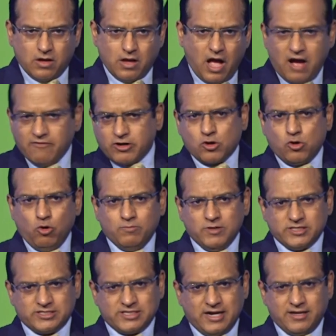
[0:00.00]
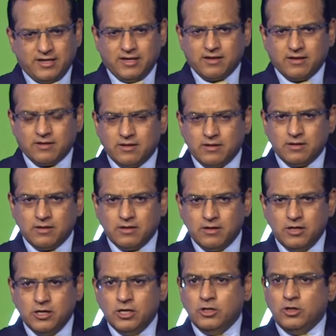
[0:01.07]
Our global standing.
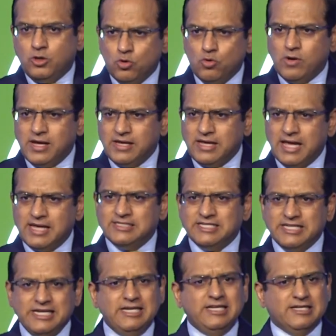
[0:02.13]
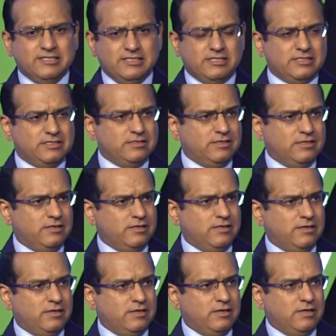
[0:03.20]
Do as Indians,
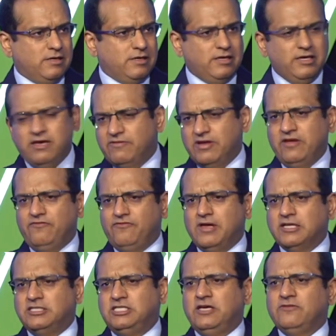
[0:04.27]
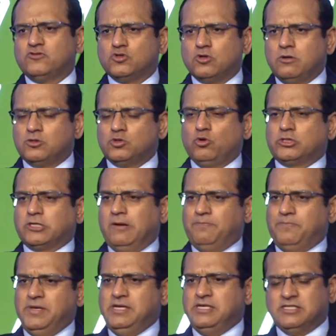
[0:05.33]
even if we achieve social
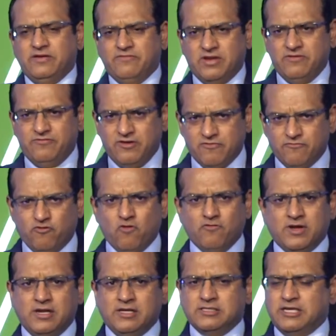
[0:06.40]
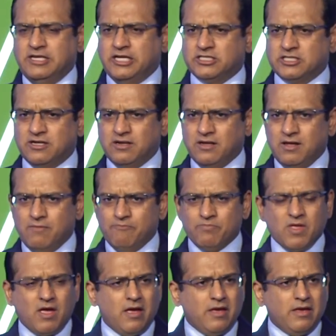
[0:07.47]
peace, even if we have woven in the nation,
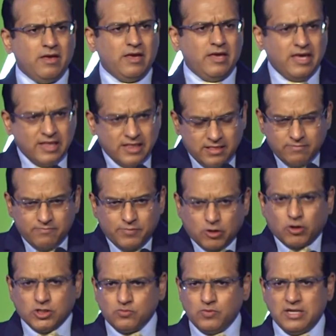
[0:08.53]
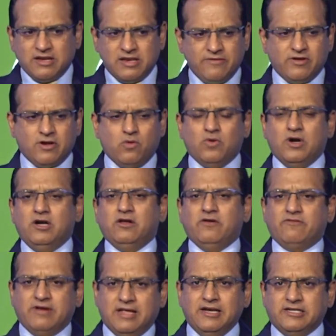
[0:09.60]
in, because we live in a world of
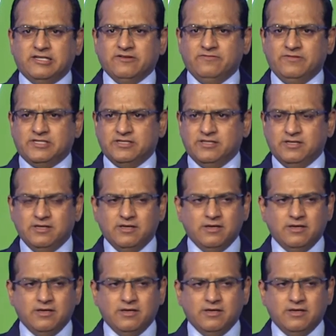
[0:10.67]
relativity,